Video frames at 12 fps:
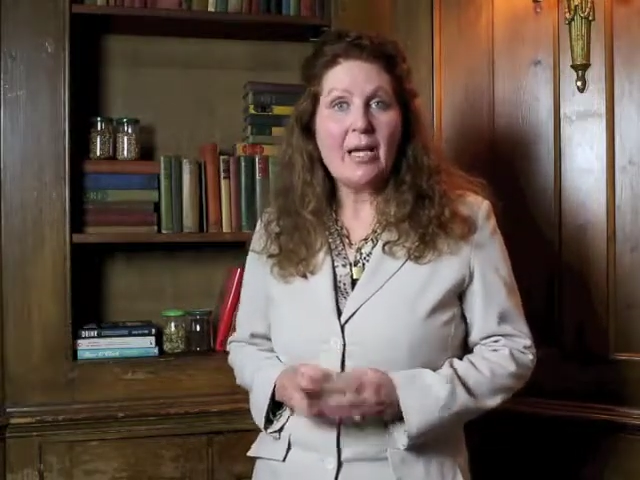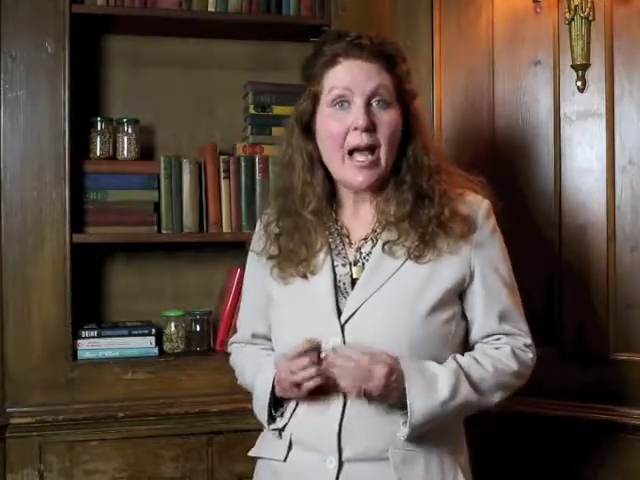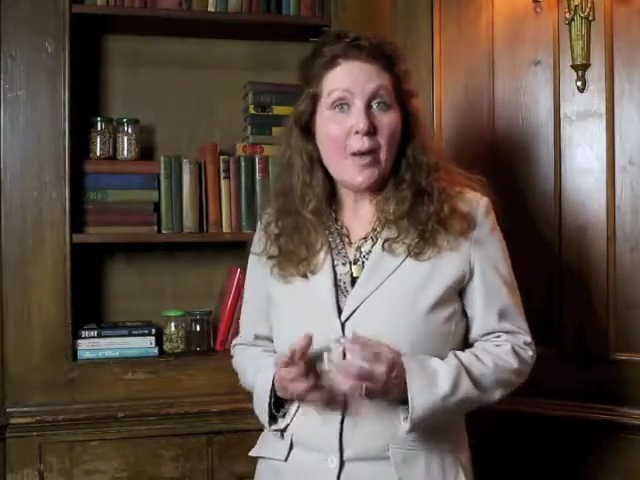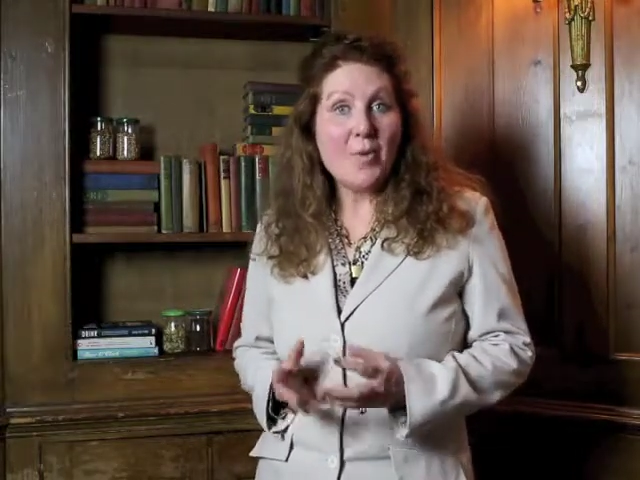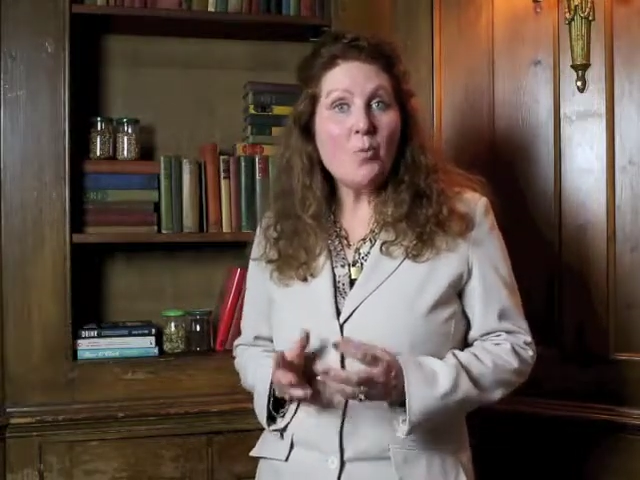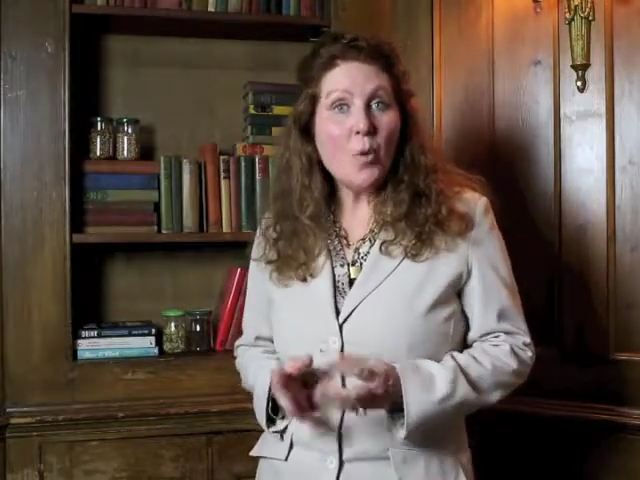
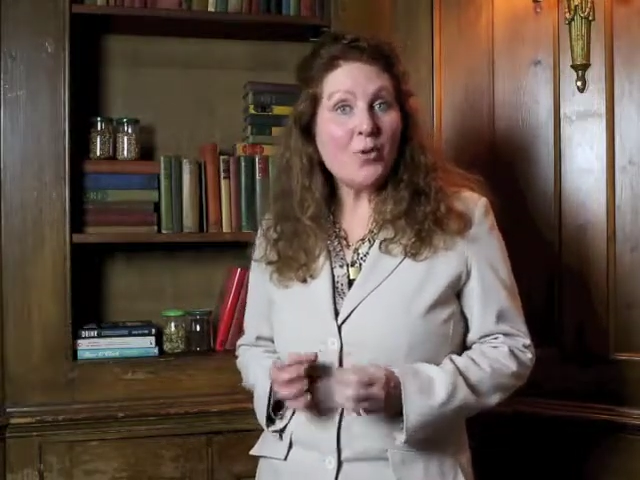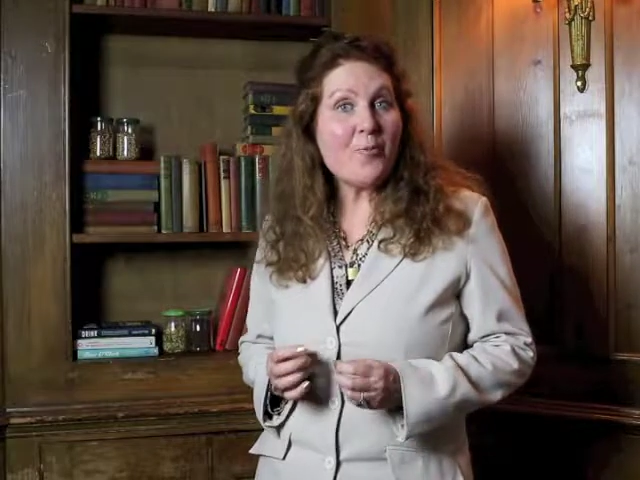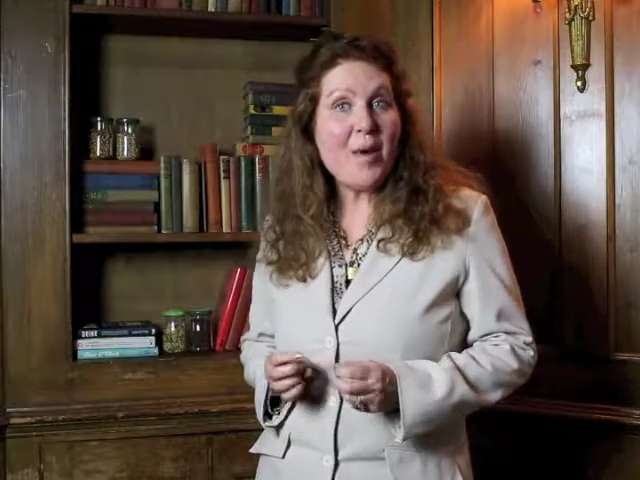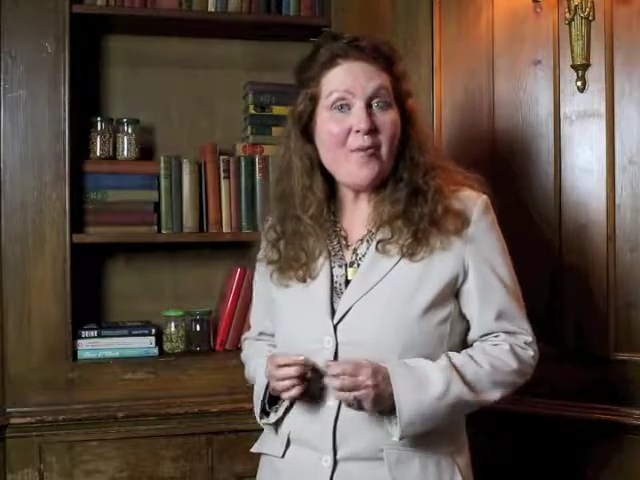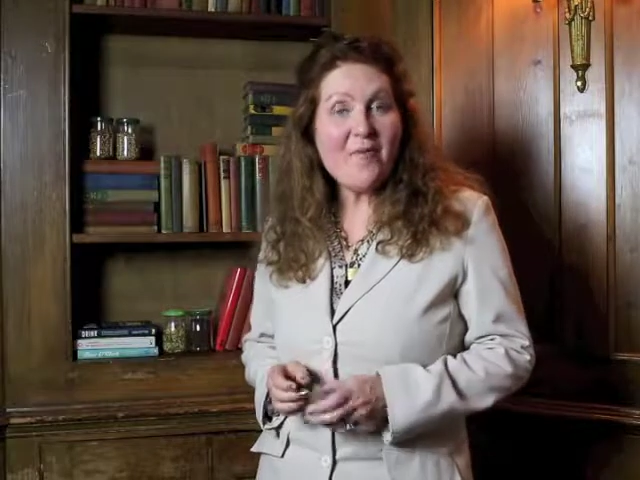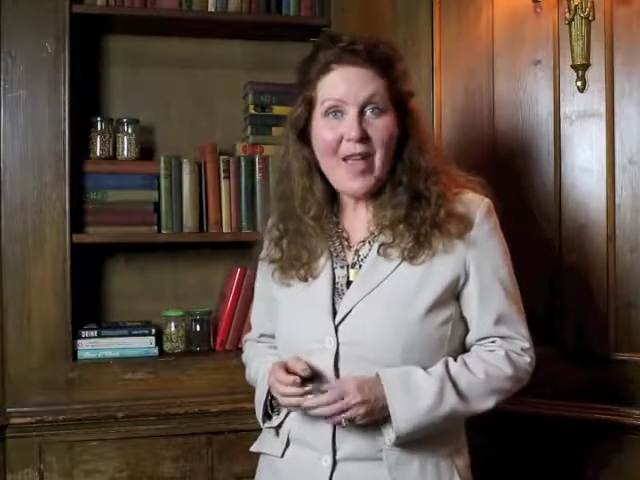I'm in one of
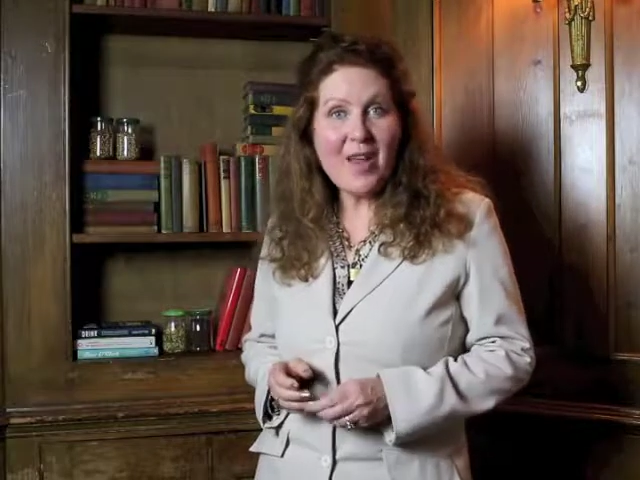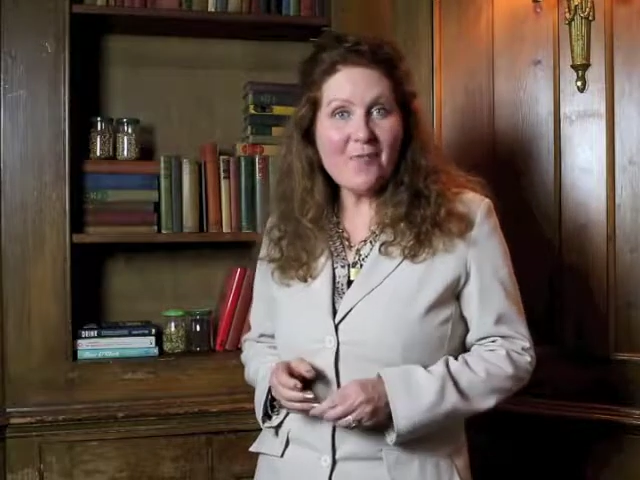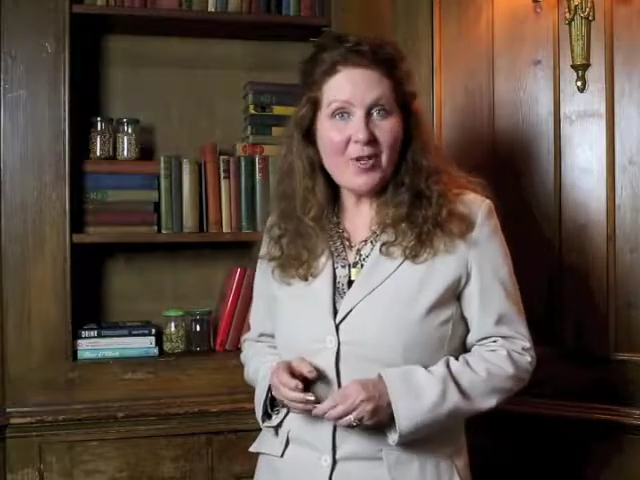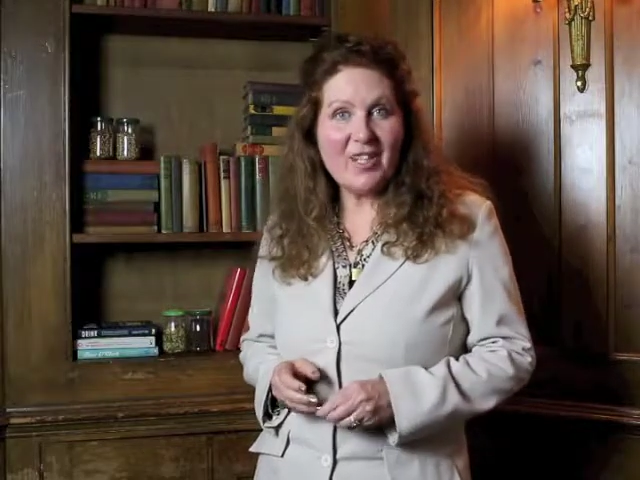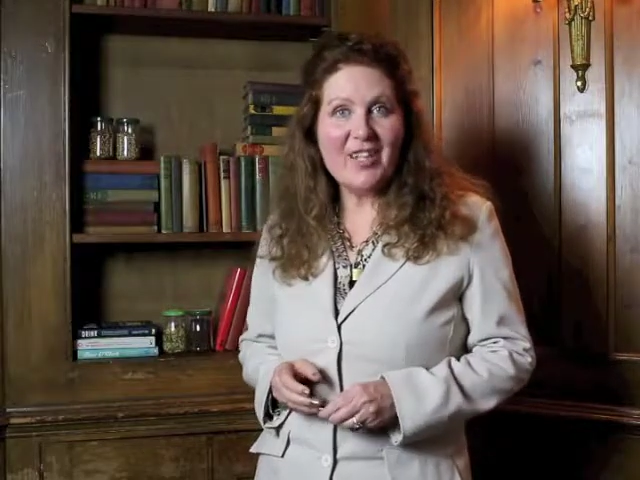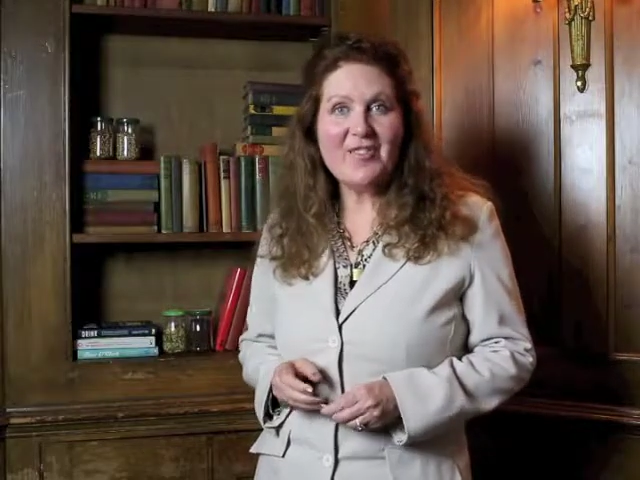my
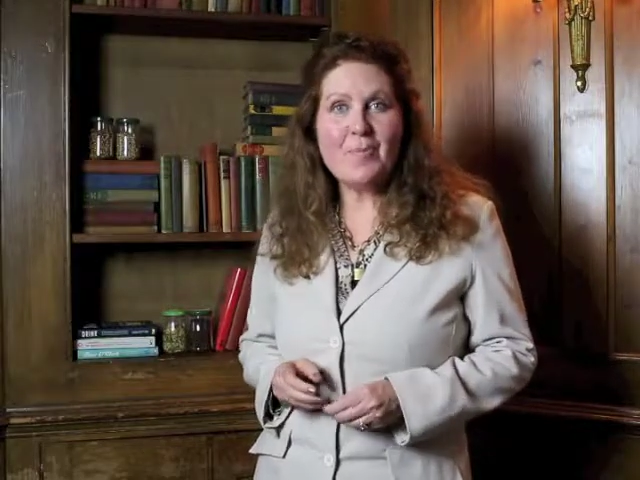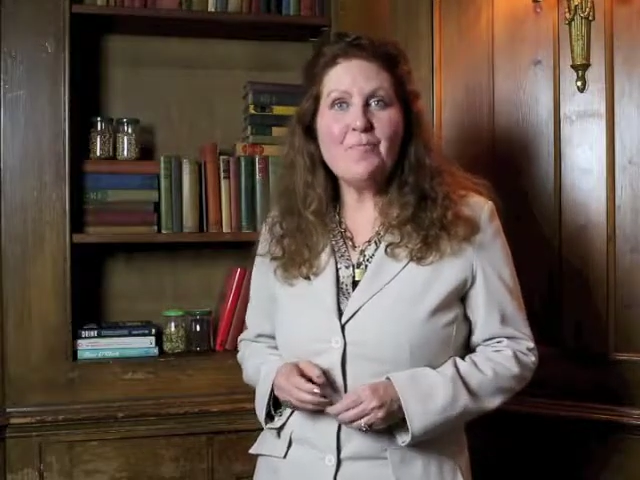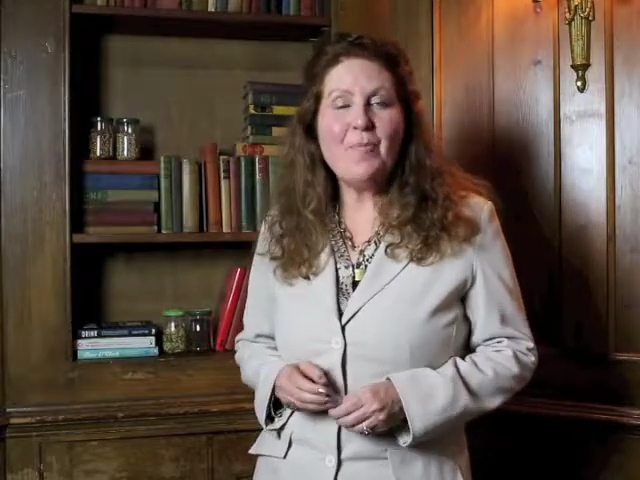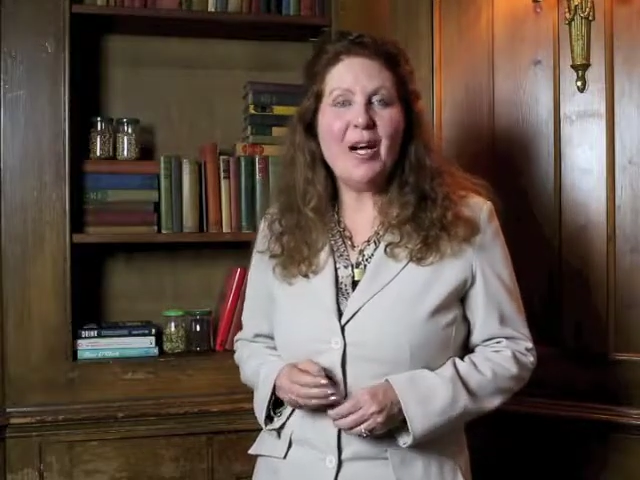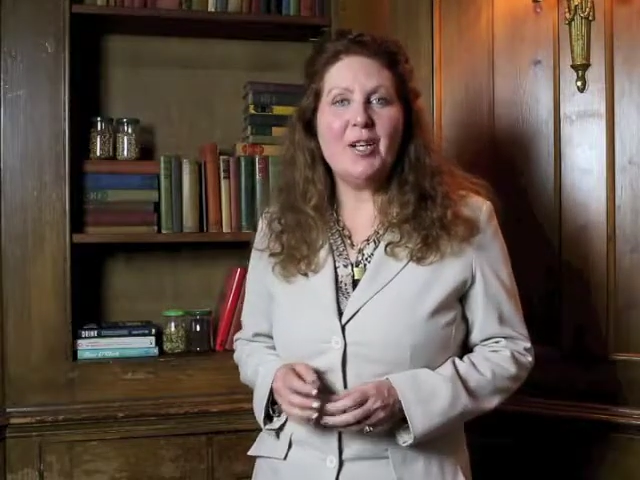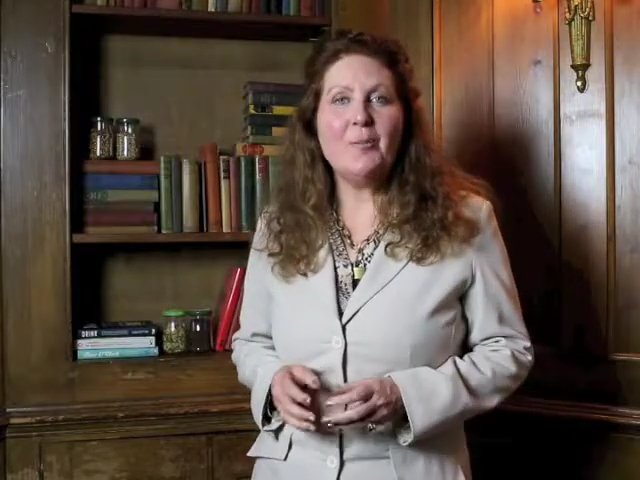favourite London
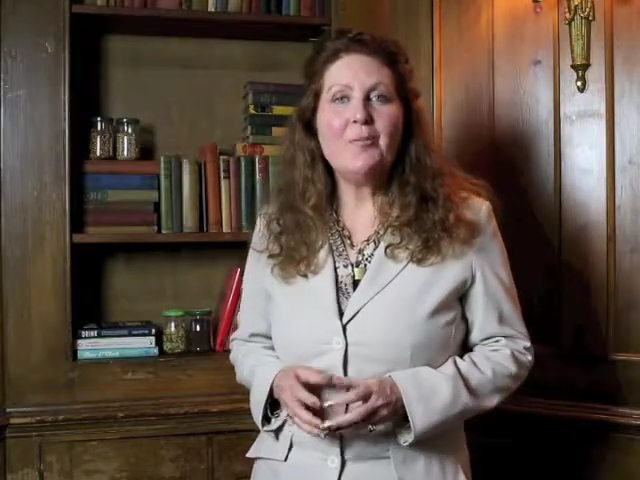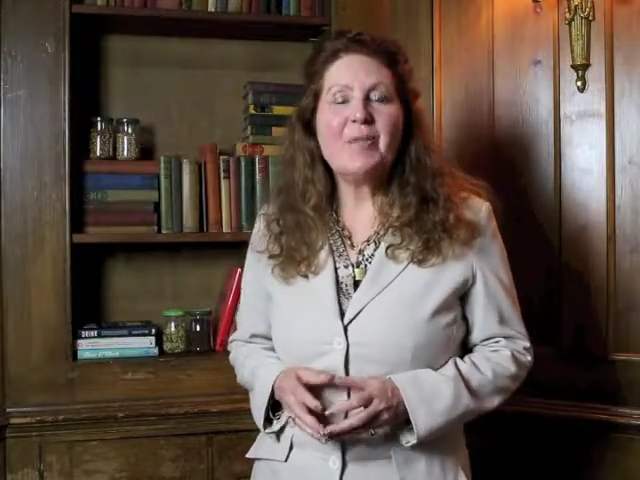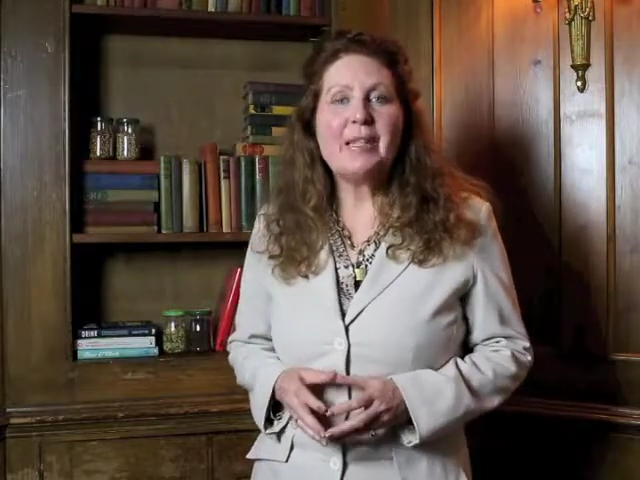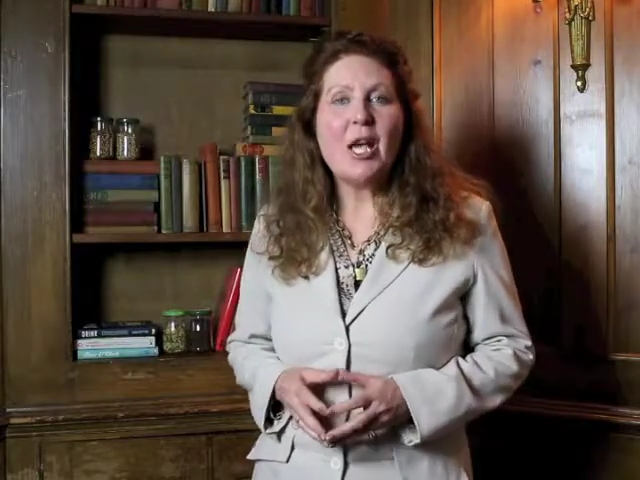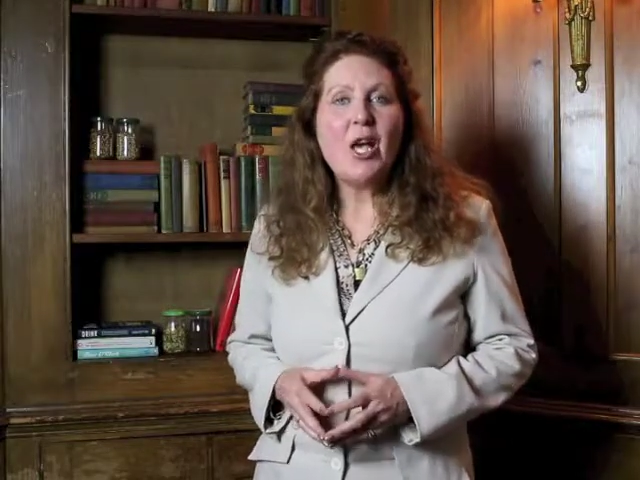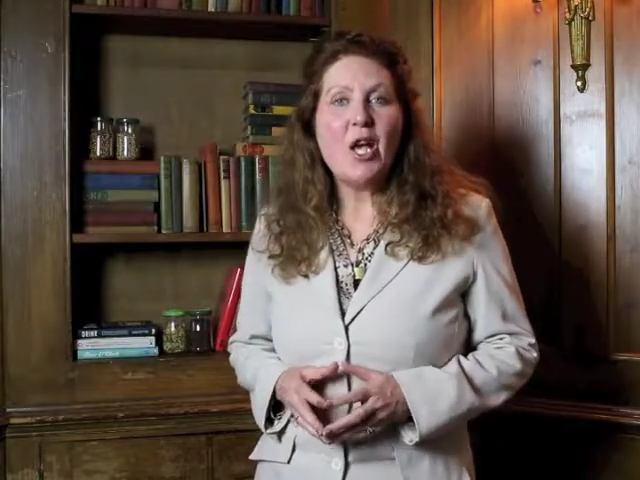
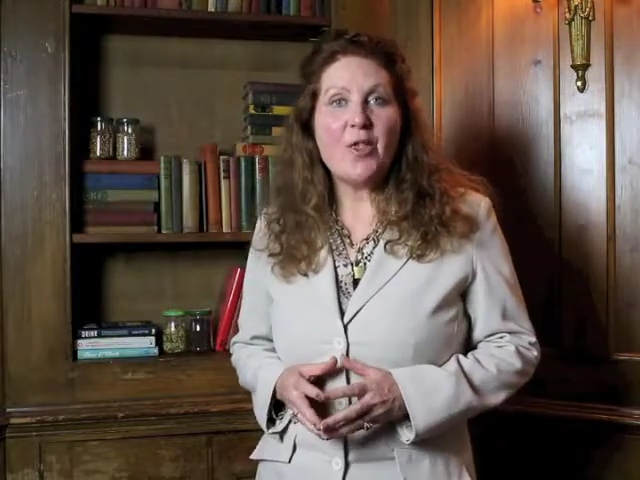pubs,